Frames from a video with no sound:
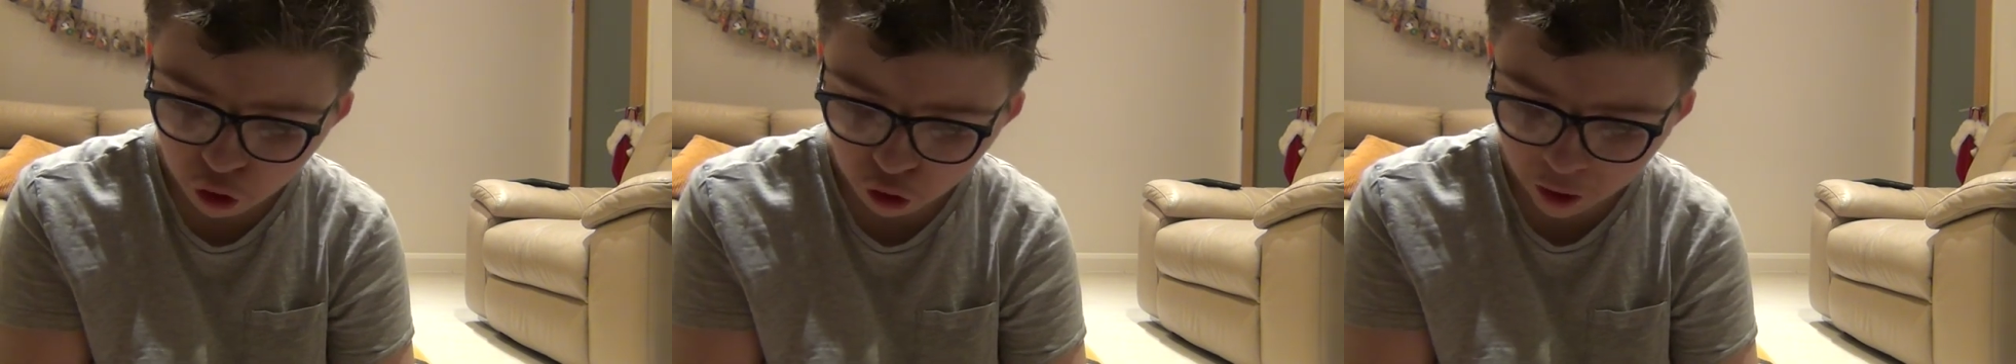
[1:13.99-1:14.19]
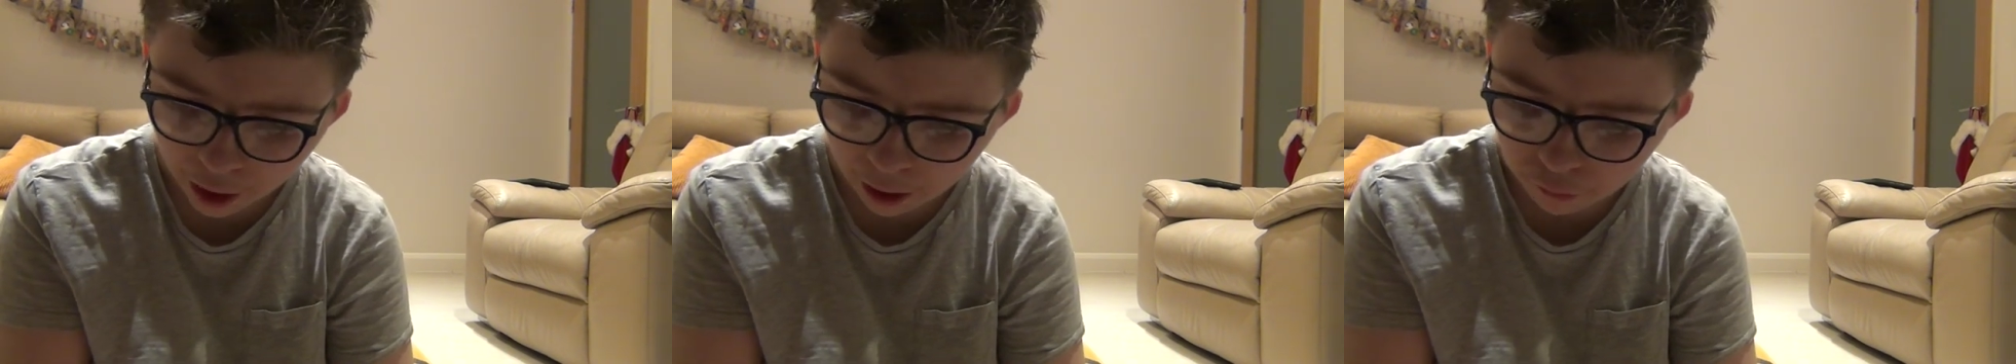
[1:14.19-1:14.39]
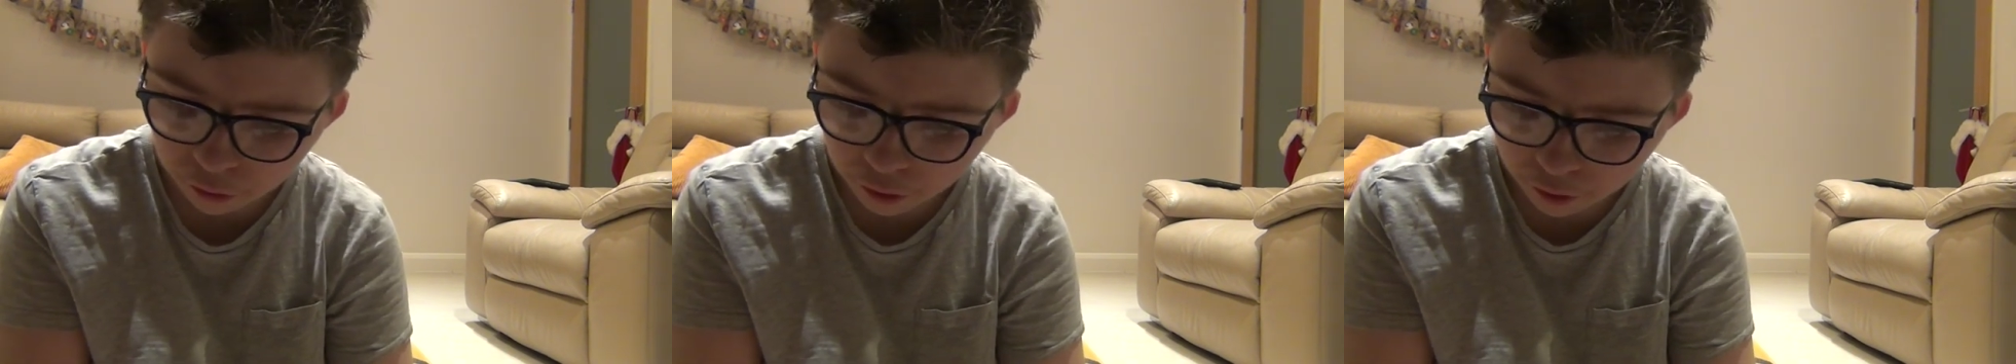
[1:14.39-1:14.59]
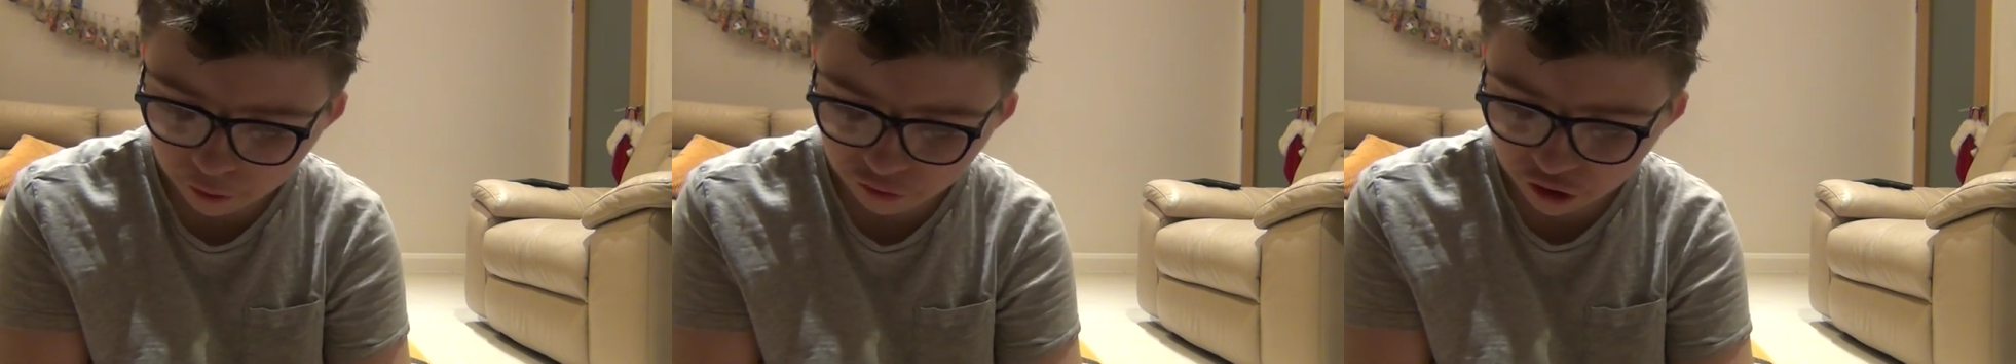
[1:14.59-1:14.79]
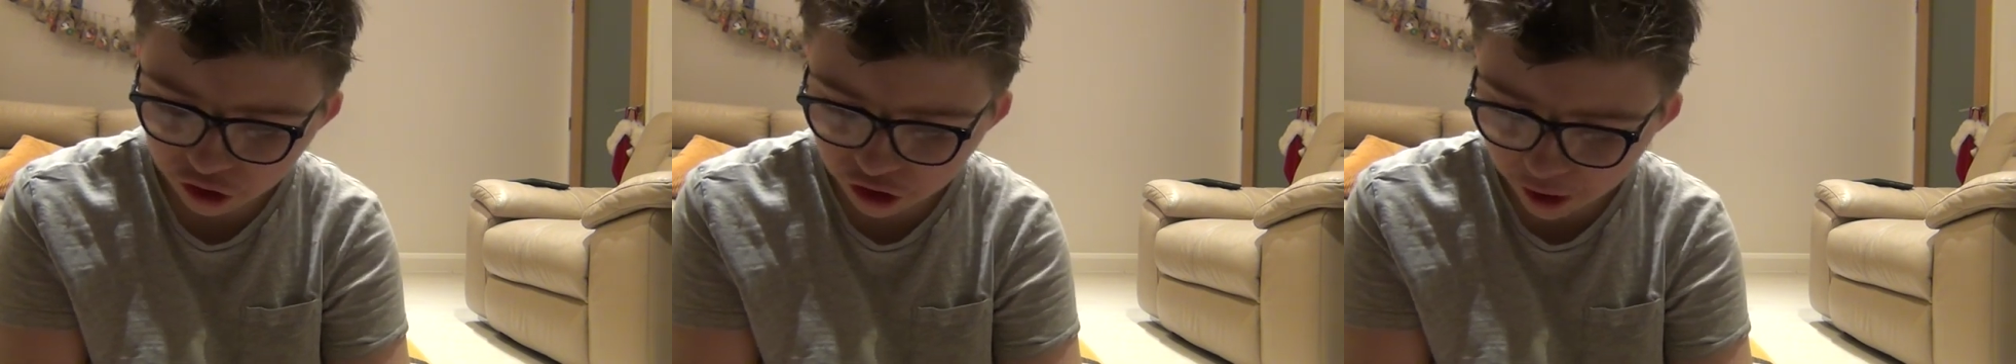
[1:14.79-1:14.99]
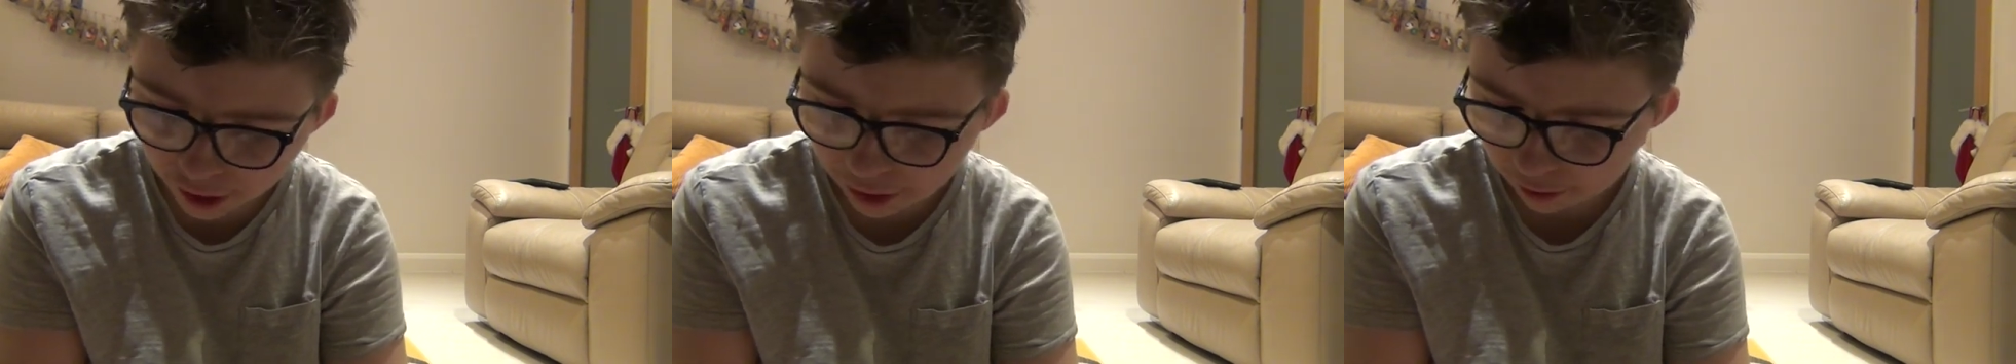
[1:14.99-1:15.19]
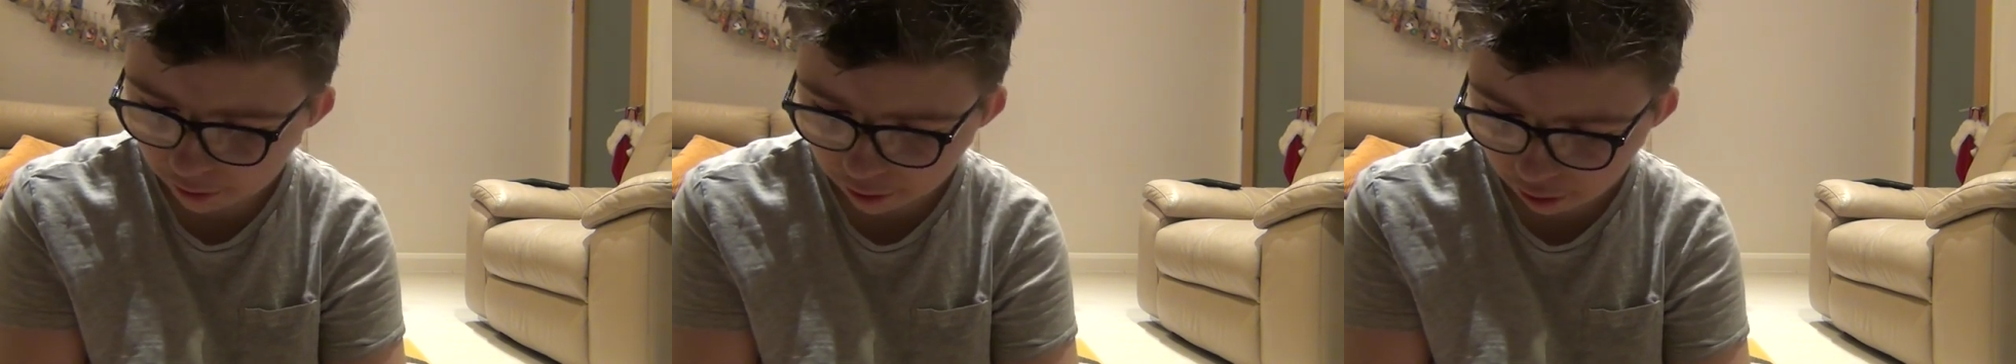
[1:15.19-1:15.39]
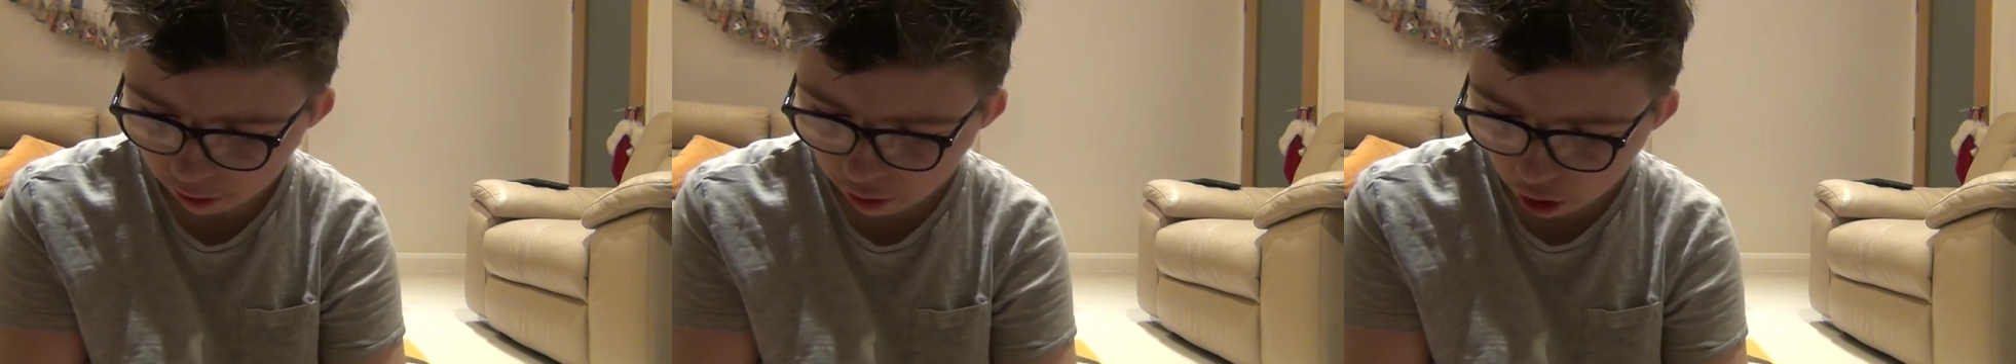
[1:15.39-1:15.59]

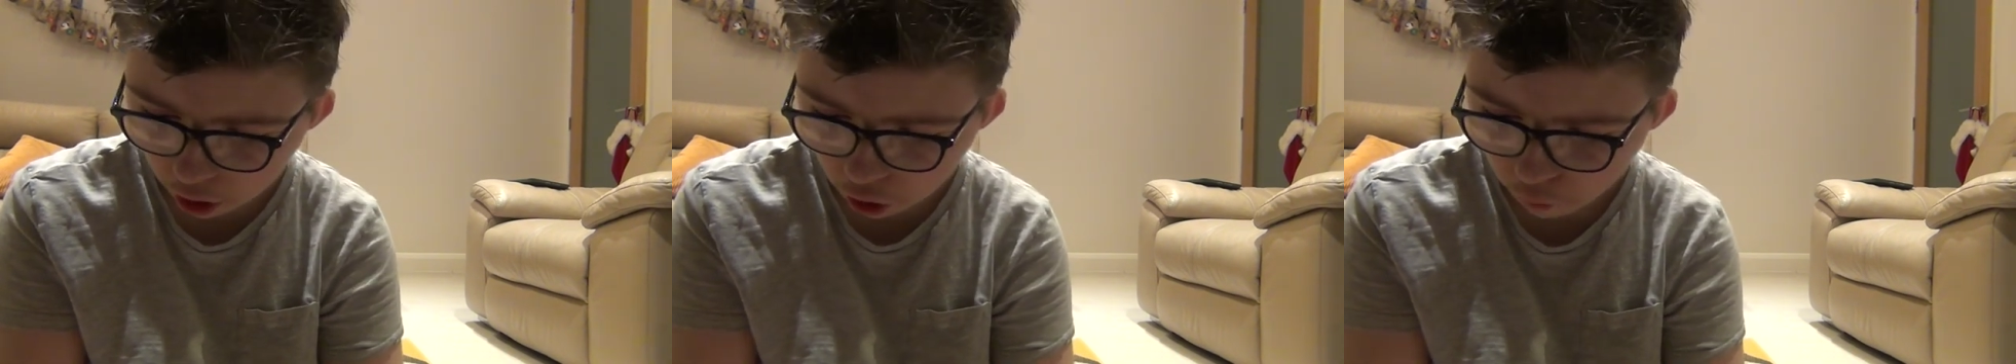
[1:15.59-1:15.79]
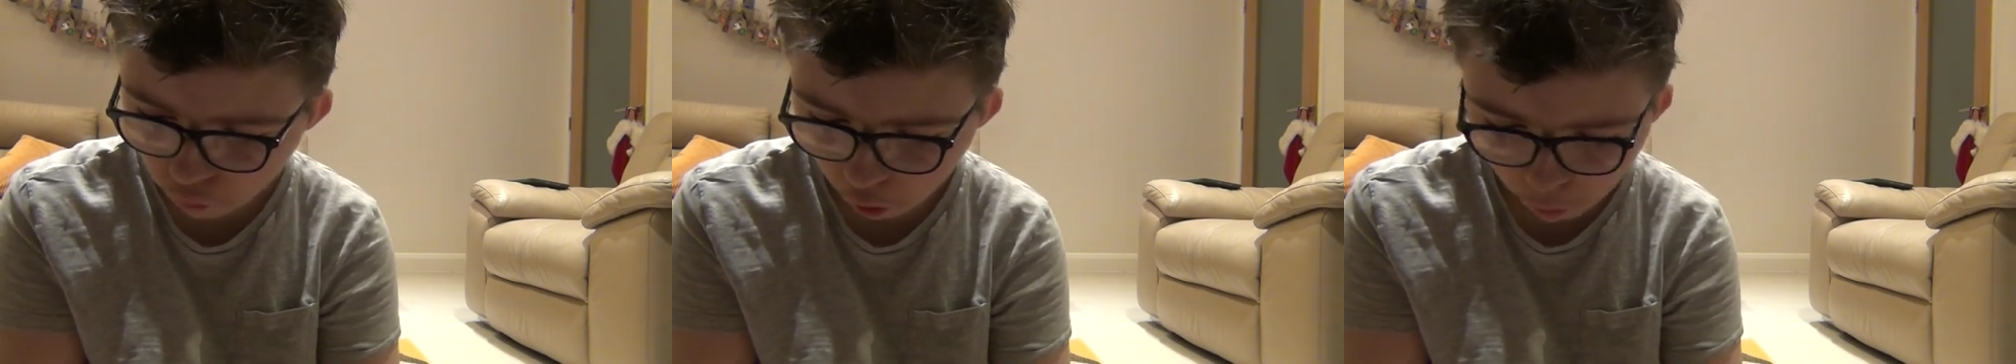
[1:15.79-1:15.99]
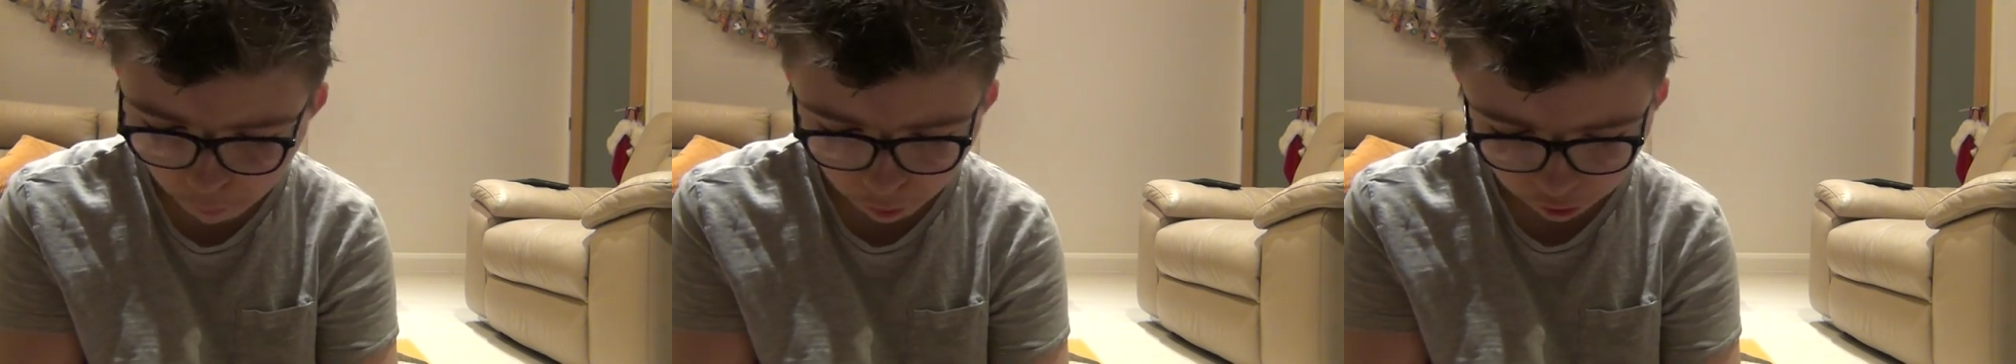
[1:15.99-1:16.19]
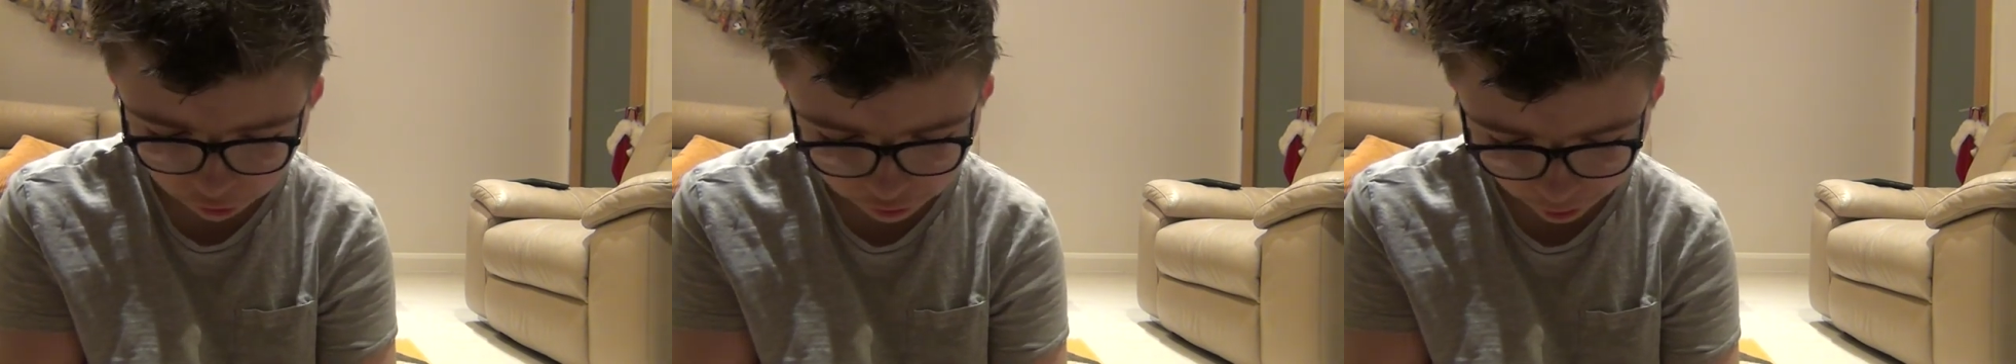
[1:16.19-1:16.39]
2006. The Robot